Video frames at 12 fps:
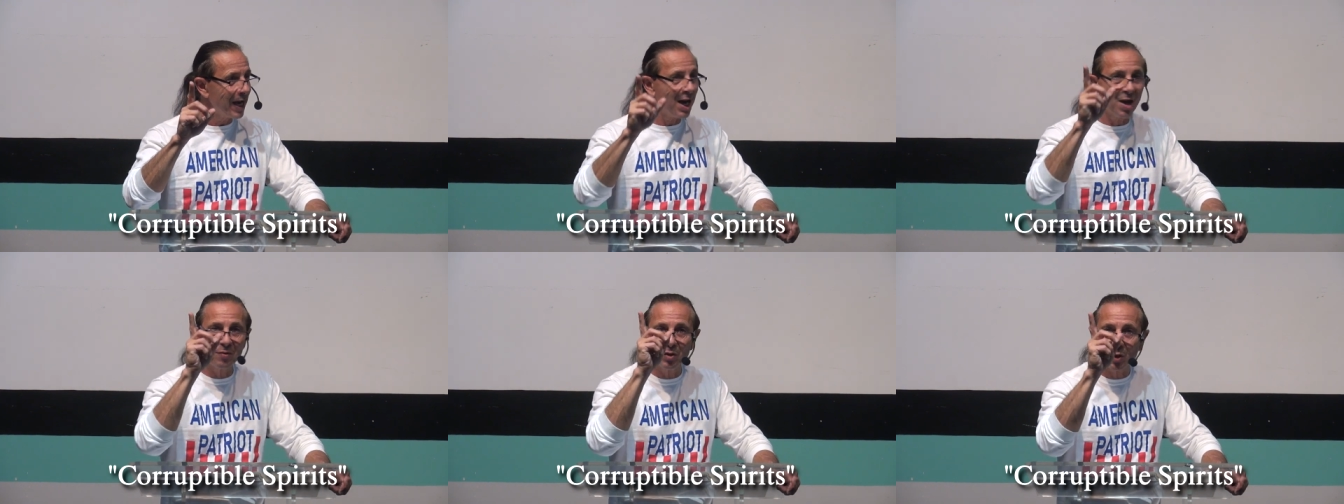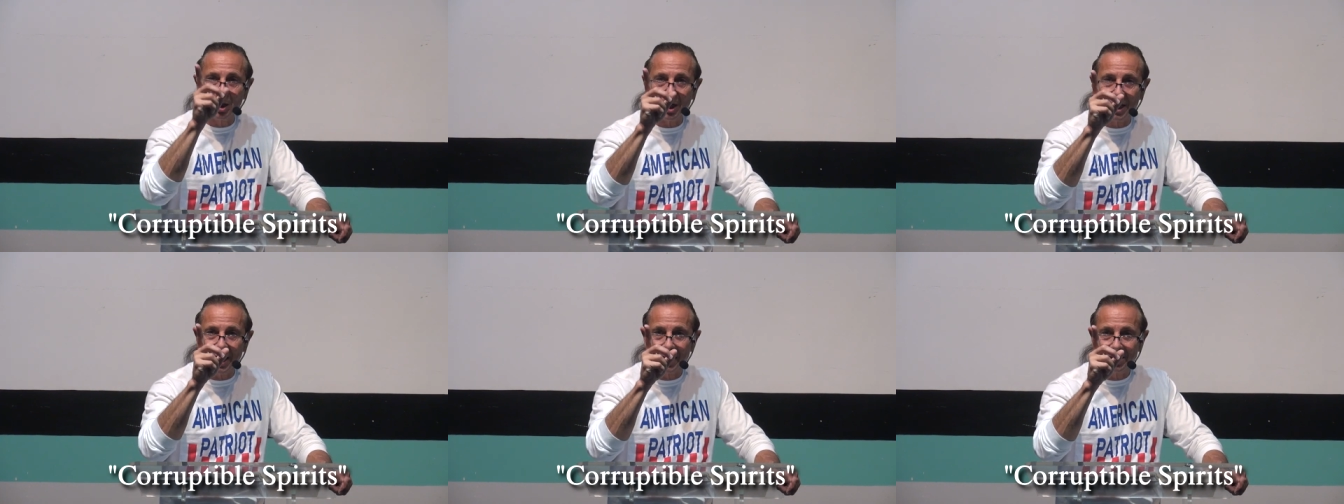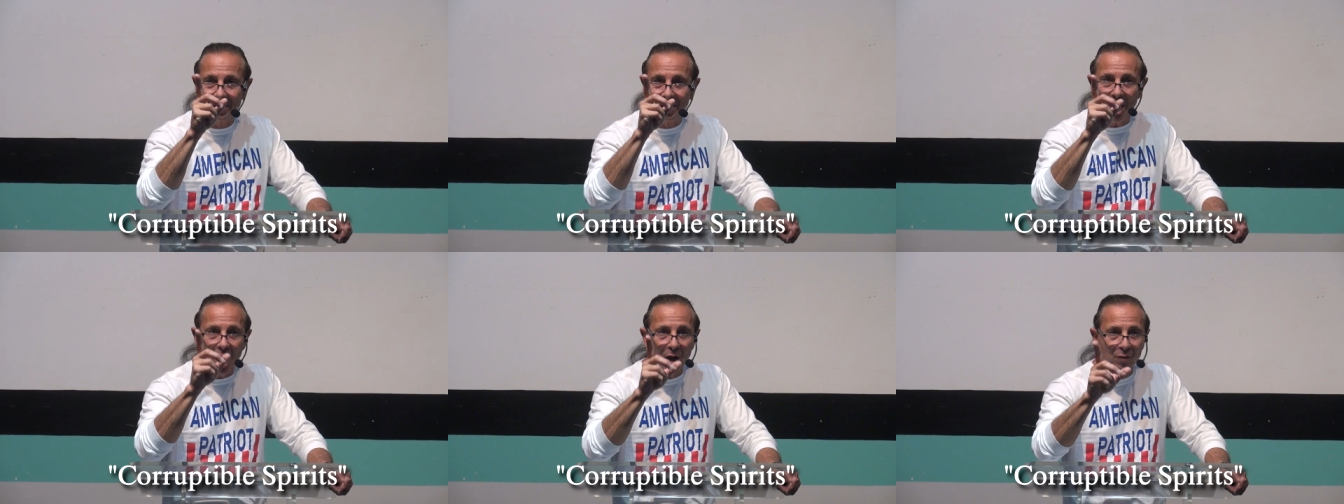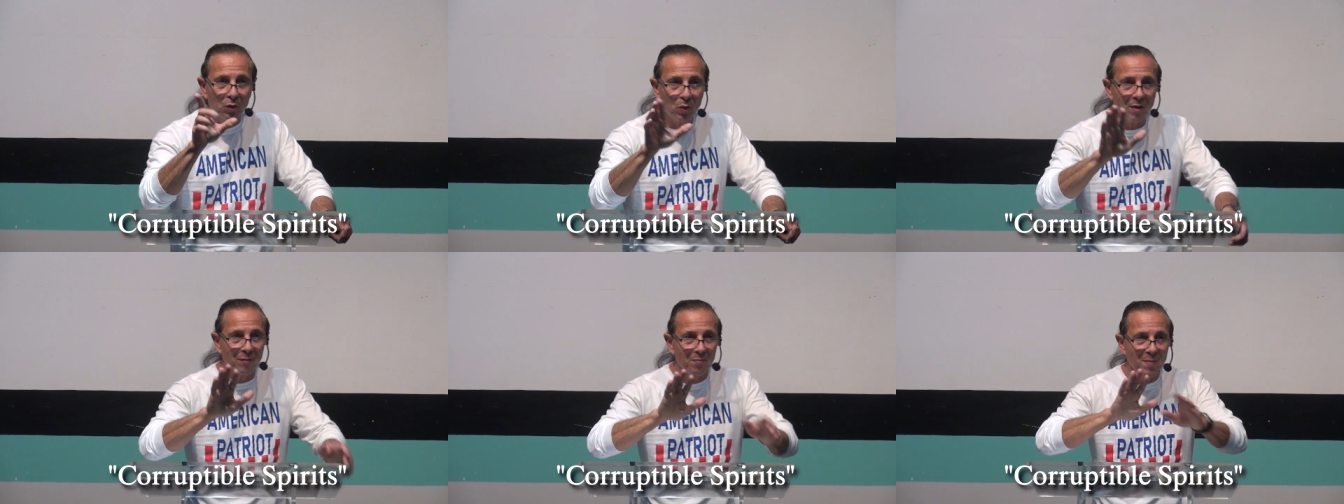If you're connected. If you
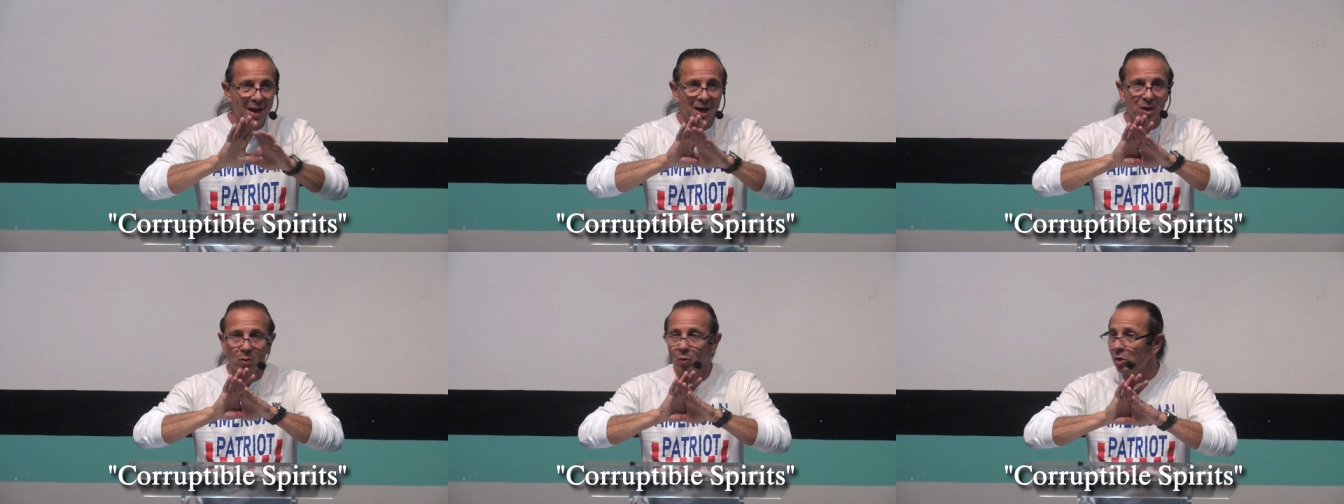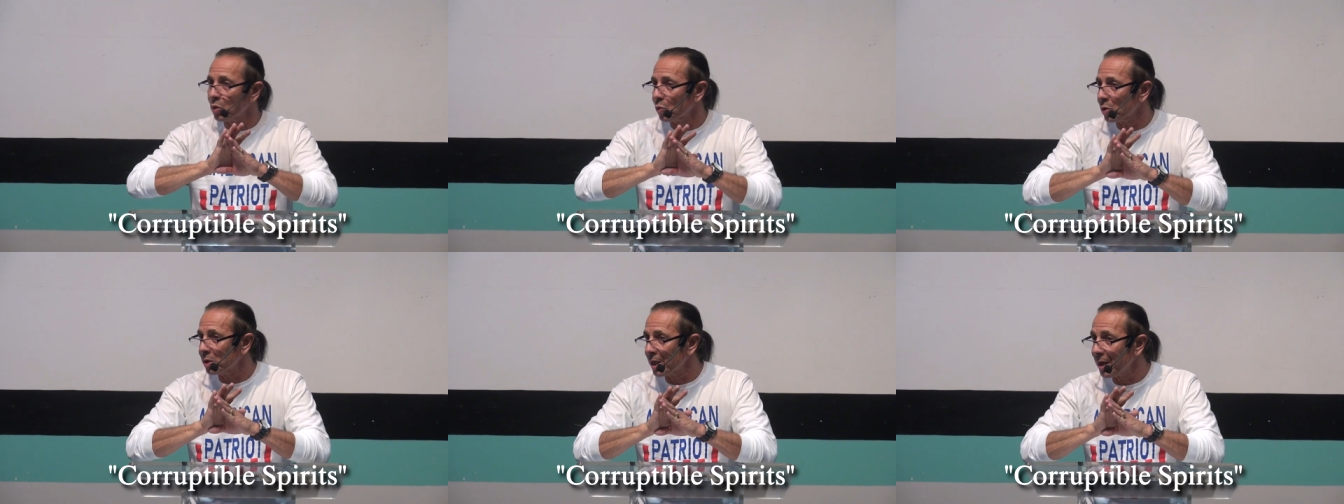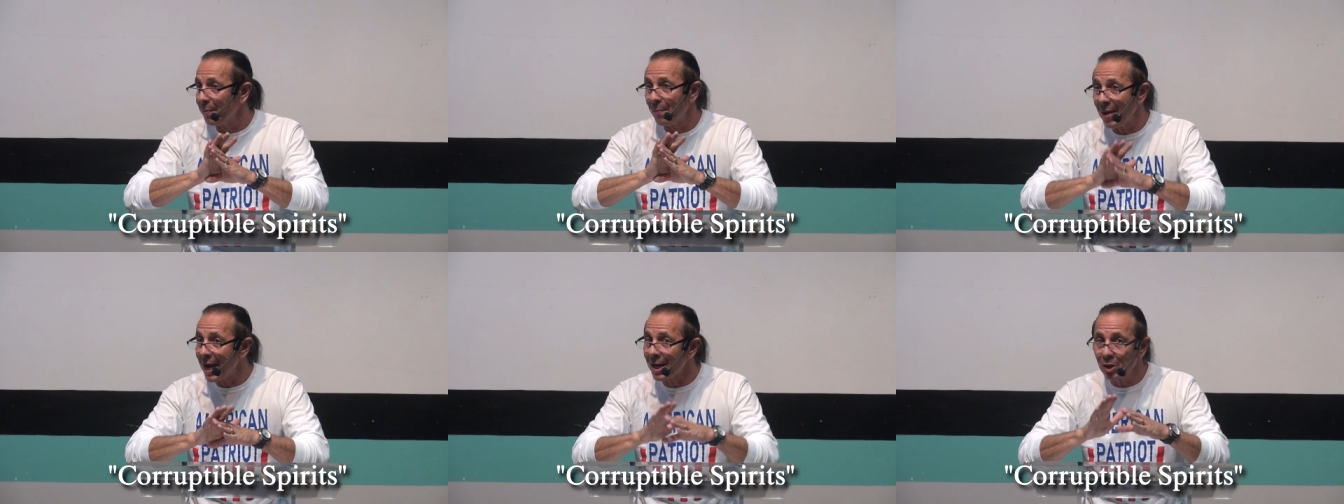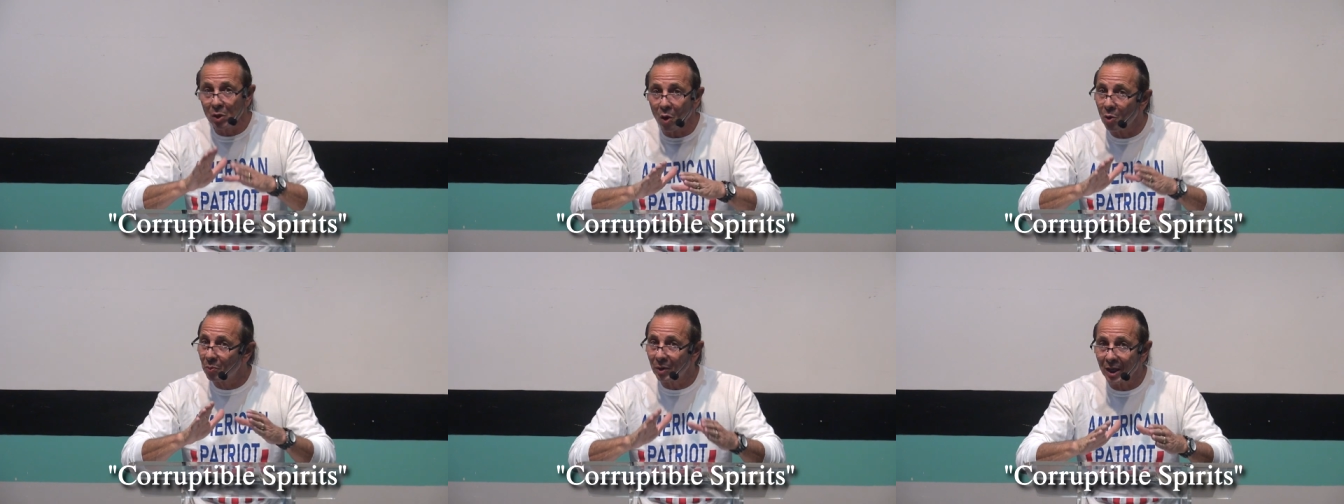have made, what's the word say? Make
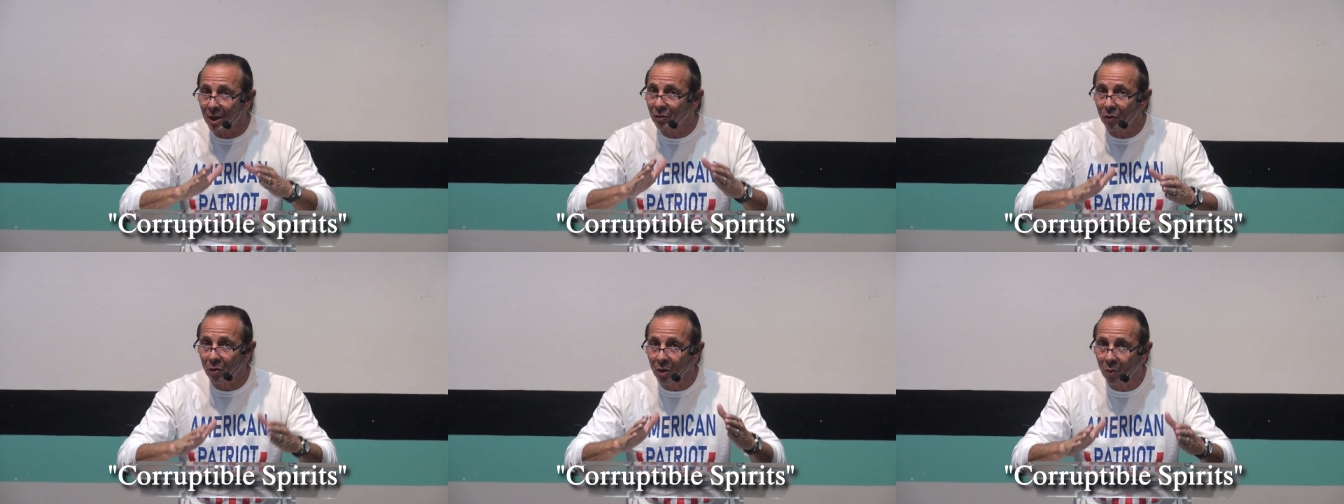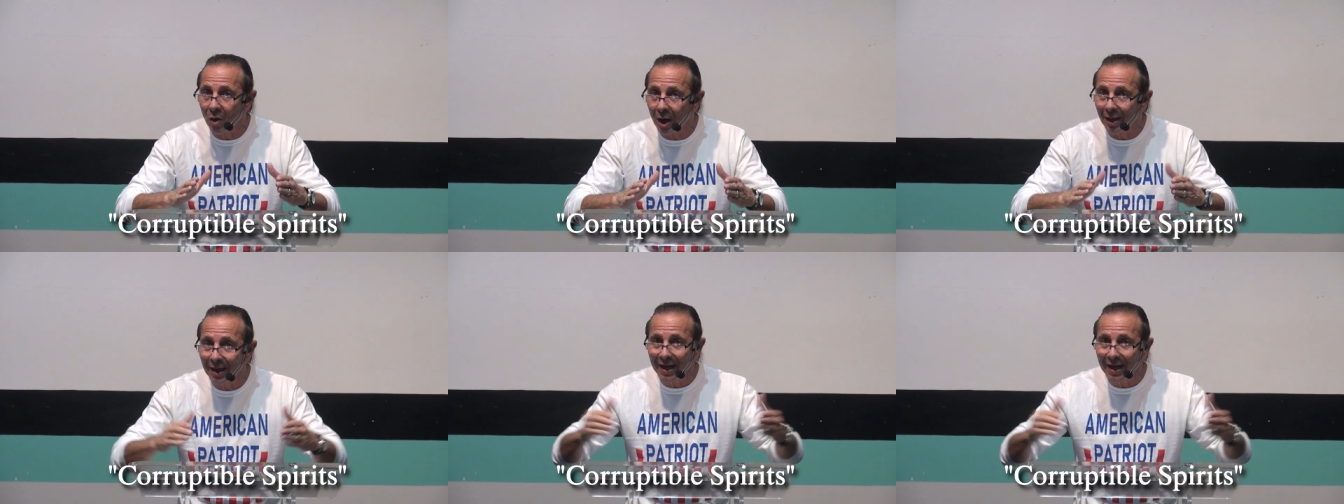no place for the what?